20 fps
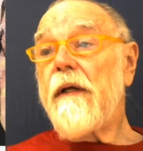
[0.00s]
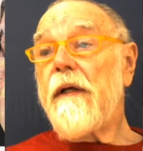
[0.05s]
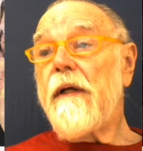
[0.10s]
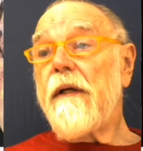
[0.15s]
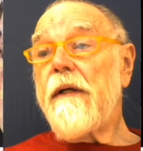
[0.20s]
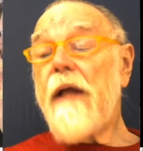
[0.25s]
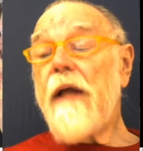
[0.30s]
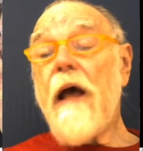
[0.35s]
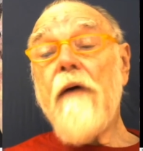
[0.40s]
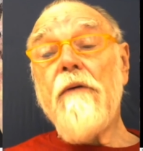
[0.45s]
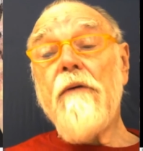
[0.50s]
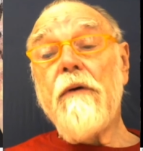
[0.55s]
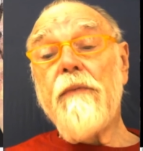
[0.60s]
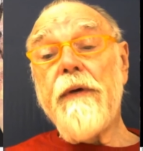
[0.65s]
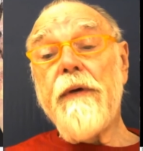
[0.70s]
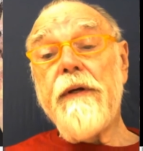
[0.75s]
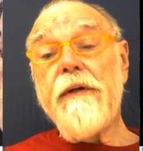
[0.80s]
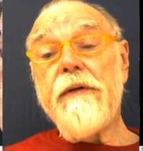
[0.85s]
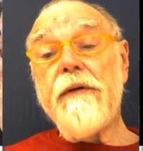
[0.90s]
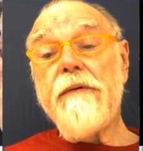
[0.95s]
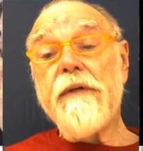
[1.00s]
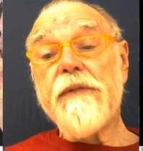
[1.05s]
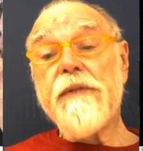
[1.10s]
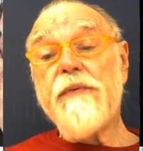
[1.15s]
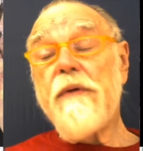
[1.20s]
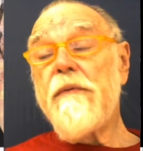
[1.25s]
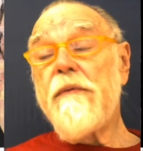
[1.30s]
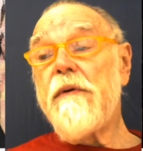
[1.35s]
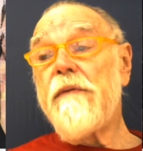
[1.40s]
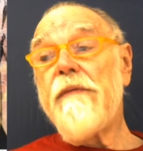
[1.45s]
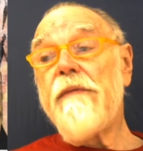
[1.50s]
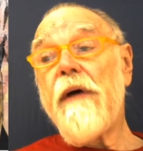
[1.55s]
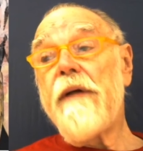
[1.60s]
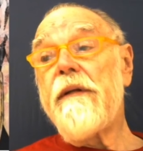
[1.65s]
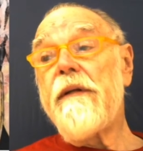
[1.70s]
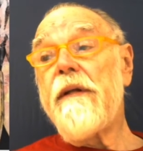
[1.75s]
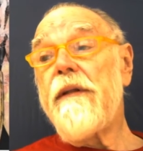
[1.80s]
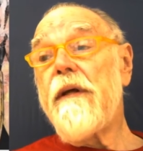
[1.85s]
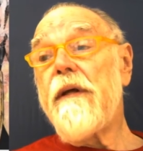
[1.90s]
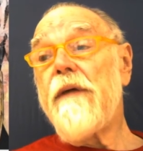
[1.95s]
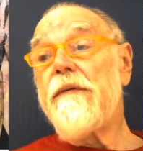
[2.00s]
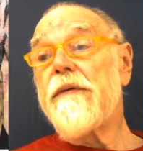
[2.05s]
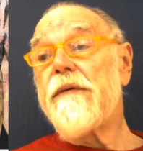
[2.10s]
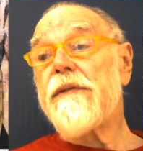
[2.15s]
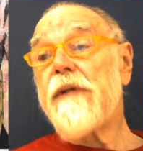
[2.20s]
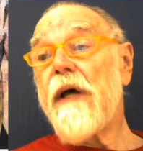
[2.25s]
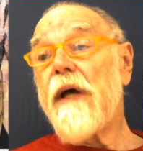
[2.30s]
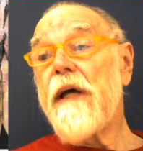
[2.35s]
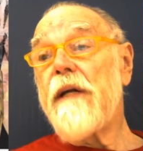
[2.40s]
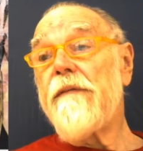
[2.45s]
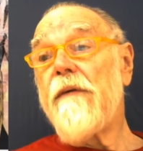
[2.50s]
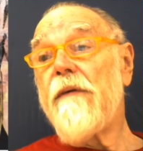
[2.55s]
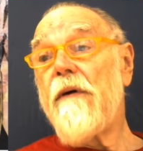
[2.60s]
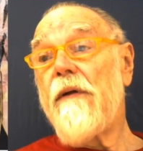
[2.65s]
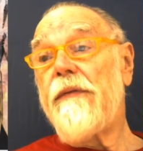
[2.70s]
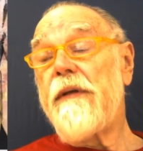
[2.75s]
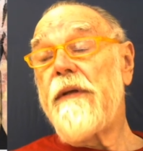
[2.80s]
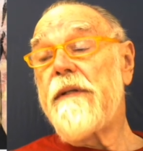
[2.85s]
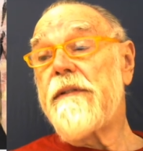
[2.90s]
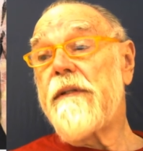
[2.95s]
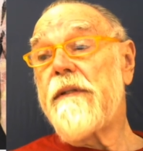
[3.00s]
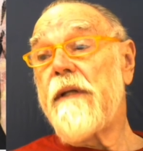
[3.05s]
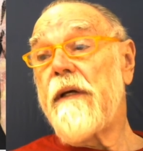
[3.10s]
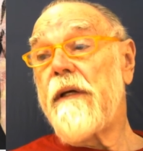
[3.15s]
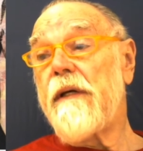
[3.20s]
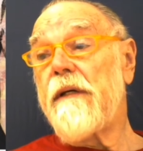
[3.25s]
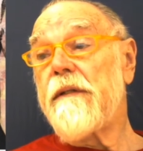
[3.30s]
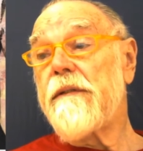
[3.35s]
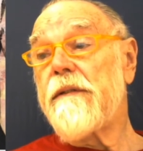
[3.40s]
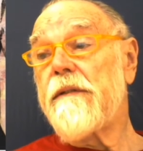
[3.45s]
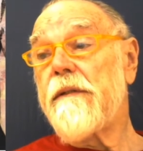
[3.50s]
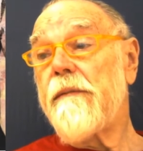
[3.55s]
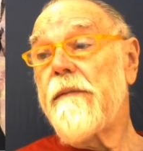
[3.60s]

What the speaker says: Now what we do is we move on to the other side of all these things.